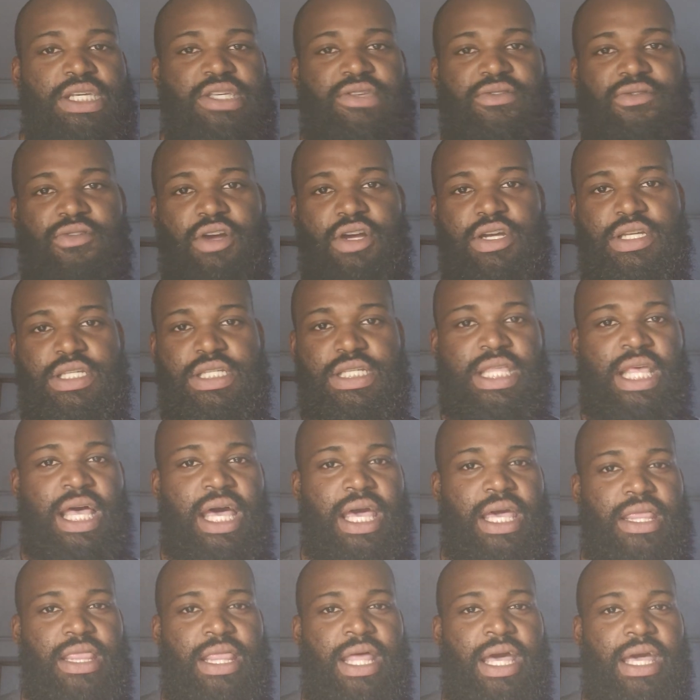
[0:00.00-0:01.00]
verse, and
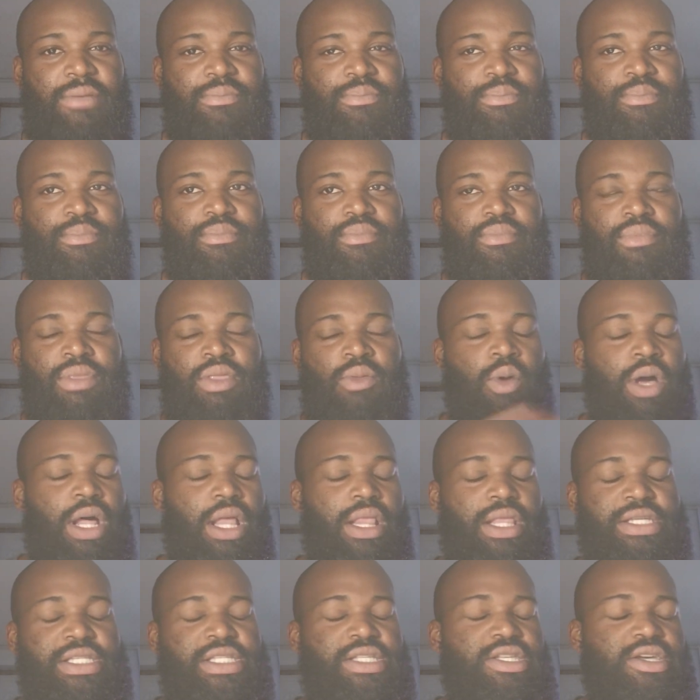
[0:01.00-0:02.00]
like when I
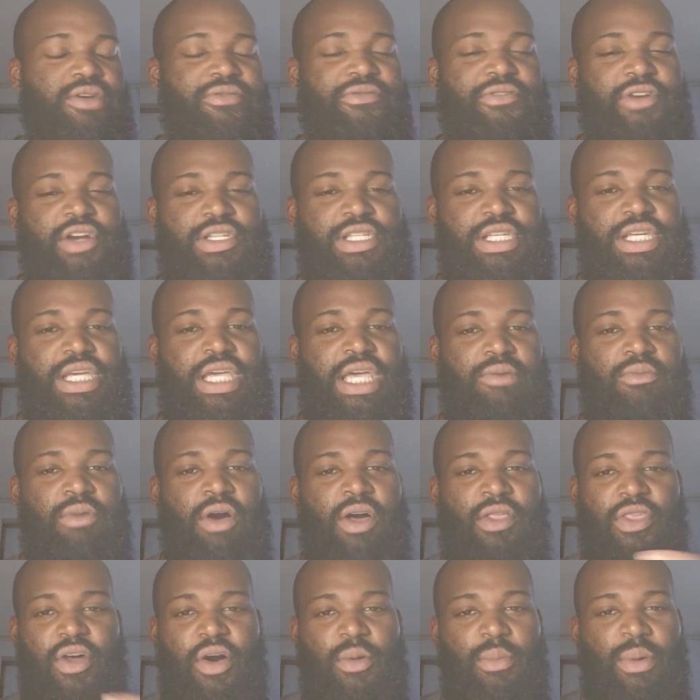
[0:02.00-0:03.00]
listened to the verse again,
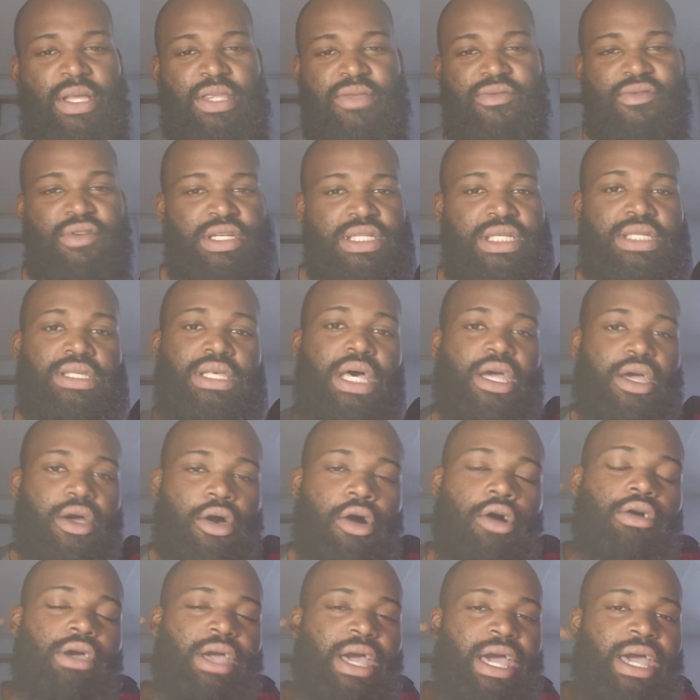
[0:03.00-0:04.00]
when I thought about the verse, I was like,
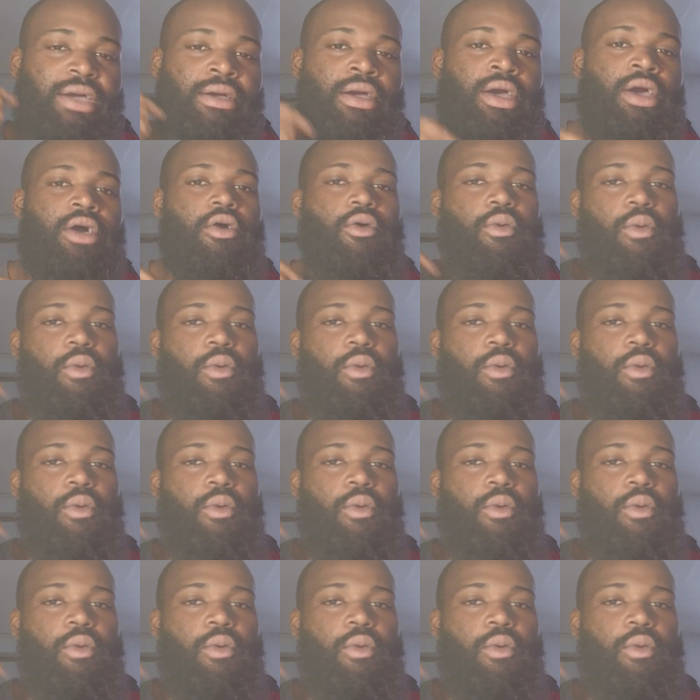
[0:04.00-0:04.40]
okay,